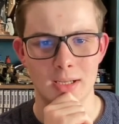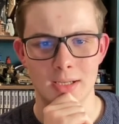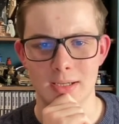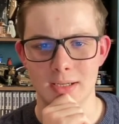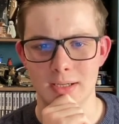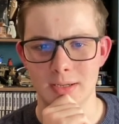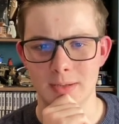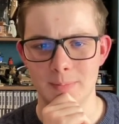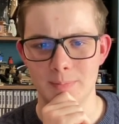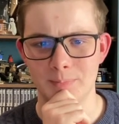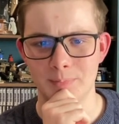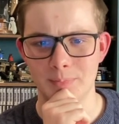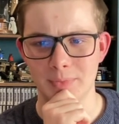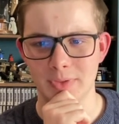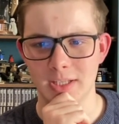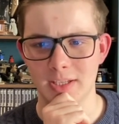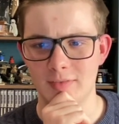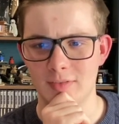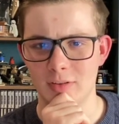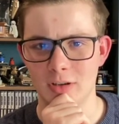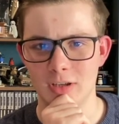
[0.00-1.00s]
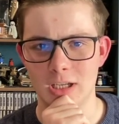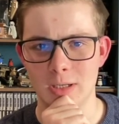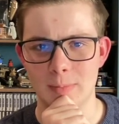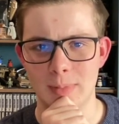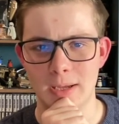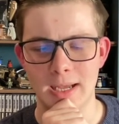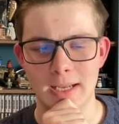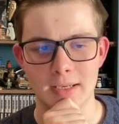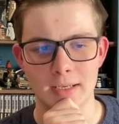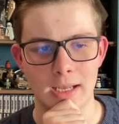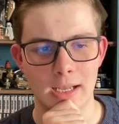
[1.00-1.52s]
um, if you're here,
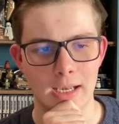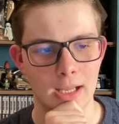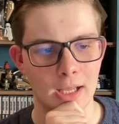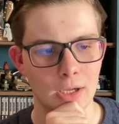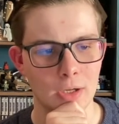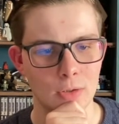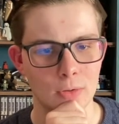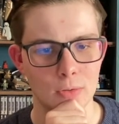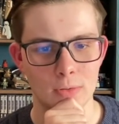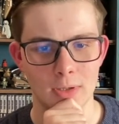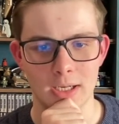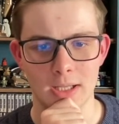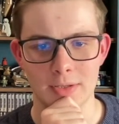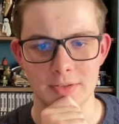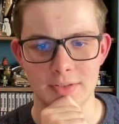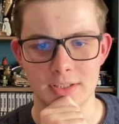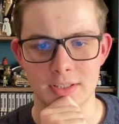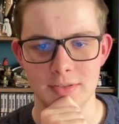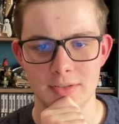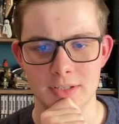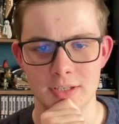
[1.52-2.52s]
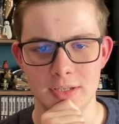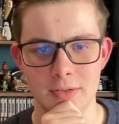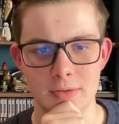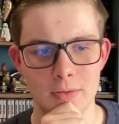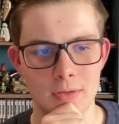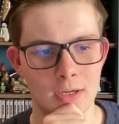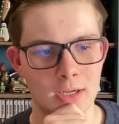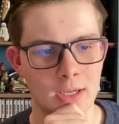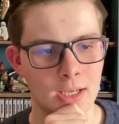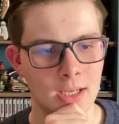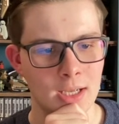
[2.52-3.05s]
Ben, hello. Hello to you too.
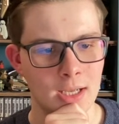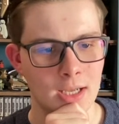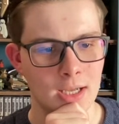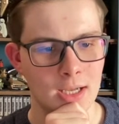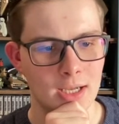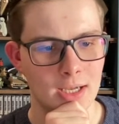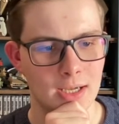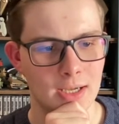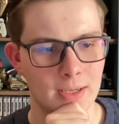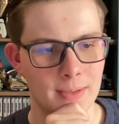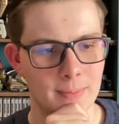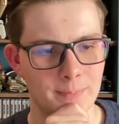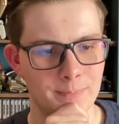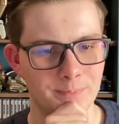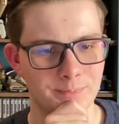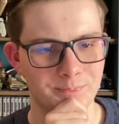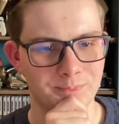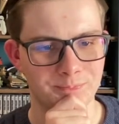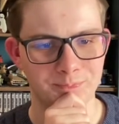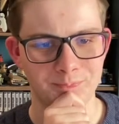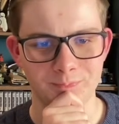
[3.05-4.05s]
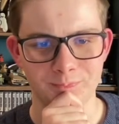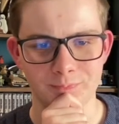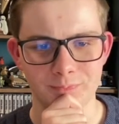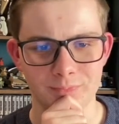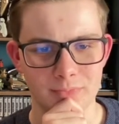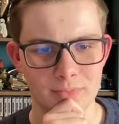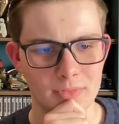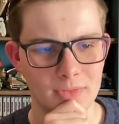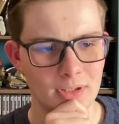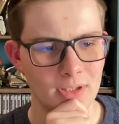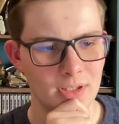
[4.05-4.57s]
Um,
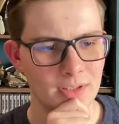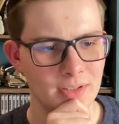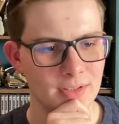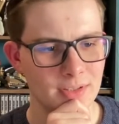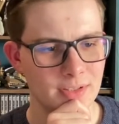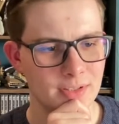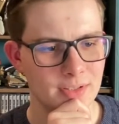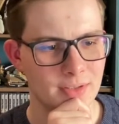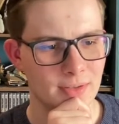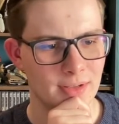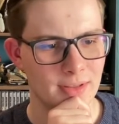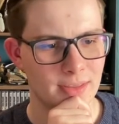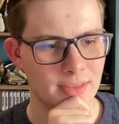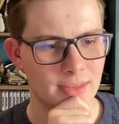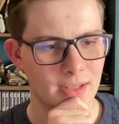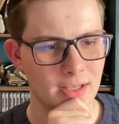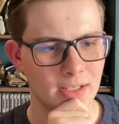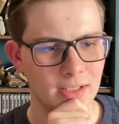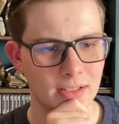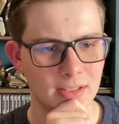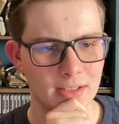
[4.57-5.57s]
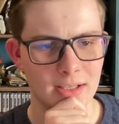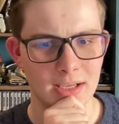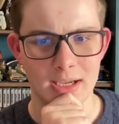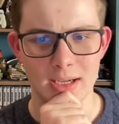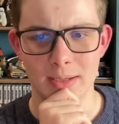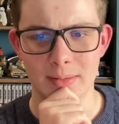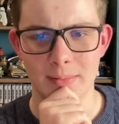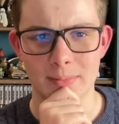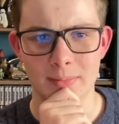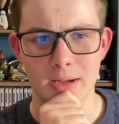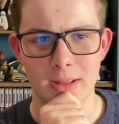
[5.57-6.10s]
so I think,
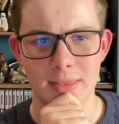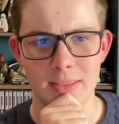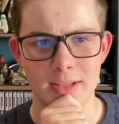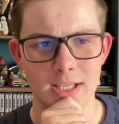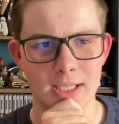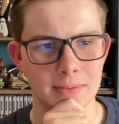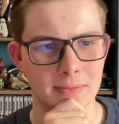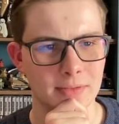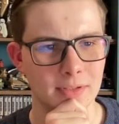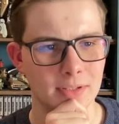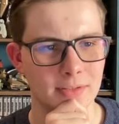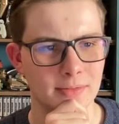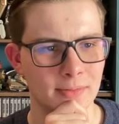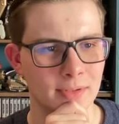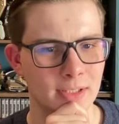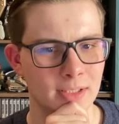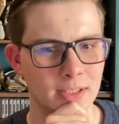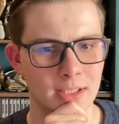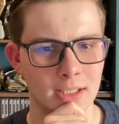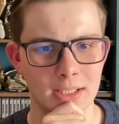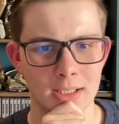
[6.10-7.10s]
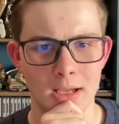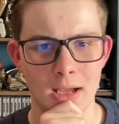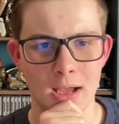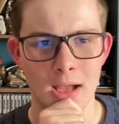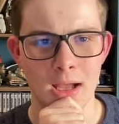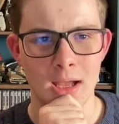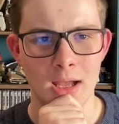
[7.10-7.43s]
yeah, I think everything's working.